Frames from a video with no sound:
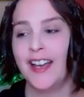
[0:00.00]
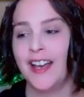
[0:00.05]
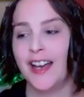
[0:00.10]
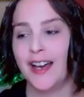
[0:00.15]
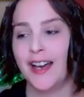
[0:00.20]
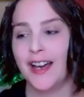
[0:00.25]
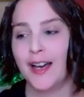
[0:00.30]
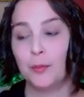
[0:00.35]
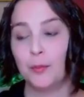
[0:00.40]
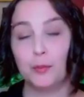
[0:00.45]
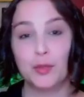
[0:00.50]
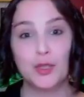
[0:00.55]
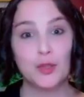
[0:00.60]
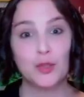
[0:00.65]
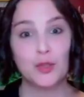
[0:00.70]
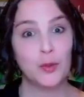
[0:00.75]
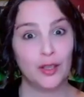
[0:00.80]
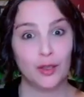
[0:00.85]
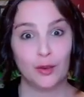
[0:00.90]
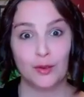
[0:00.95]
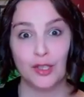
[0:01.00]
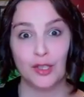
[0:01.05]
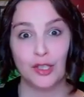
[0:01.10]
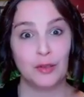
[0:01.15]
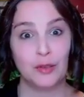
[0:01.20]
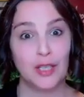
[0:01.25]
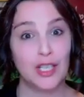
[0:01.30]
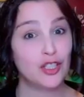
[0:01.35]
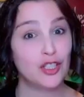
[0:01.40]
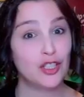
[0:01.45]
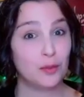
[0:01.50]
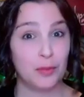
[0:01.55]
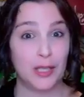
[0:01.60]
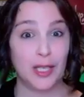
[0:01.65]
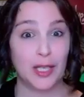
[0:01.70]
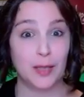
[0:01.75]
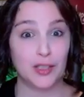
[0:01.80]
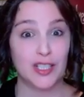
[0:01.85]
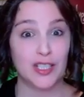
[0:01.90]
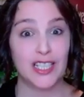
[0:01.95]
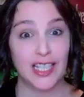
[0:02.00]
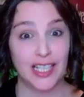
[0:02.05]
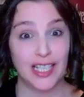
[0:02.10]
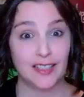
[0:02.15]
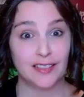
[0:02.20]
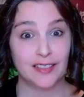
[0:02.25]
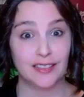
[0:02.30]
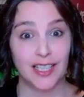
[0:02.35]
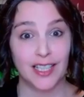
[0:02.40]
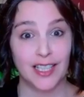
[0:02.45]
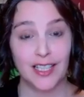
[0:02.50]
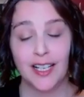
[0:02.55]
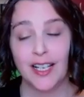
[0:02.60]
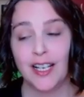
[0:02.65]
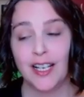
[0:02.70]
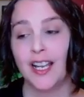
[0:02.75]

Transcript: Um, between those two, they should be able to handle it.